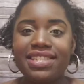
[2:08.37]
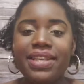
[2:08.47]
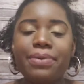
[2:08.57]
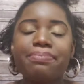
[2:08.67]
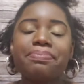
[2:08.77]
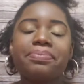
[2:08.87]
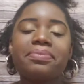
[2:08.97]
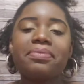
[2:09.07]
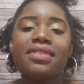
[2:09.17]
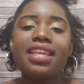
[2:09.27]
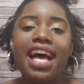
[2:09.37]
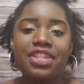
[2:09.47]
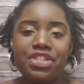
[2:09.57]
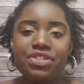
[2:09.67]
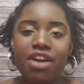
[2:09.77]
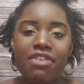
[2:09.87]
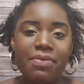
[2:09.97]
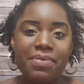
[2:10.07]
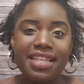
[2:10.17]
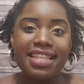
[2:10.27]
So, as you saw
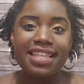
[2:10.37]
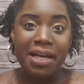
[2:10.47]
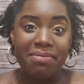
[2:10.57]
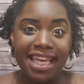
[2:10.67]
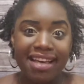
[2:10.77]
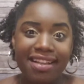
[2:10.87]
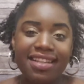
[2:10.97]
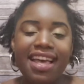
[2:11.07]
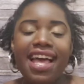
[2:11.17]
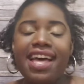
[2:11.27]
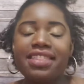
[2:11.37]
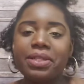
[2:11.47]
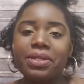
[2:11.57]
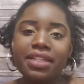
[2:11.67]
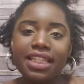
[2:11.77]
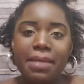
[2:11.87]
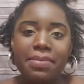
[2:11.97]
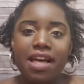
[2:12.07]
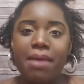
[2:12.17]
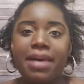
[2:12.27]
from the thumbnail and little
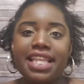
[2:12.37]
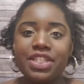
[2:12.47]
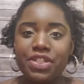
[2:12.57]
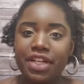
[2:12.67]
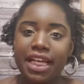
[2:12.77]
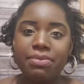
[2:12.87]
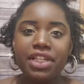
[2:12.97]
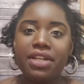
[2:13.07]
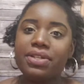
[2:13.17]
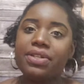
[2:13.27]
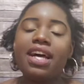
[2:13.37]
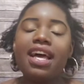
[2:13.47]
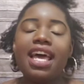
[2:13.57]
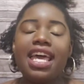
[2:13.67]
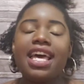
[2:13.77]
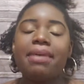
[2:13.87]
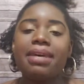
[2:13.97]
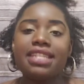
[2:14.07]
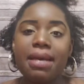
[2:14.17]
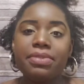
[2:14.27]
clips on my Instagram channel and
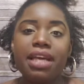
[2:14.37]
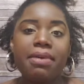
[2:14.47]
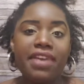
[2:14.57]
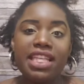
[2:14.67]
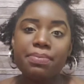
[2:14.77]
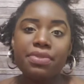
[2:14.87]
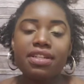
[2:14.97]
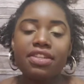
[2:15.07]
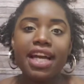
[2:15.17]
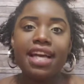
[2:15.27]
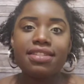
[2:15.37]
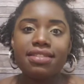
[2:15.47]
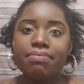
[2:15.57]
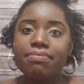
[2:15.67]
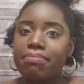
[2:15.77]
my Snapchat and my Facebook, you guys,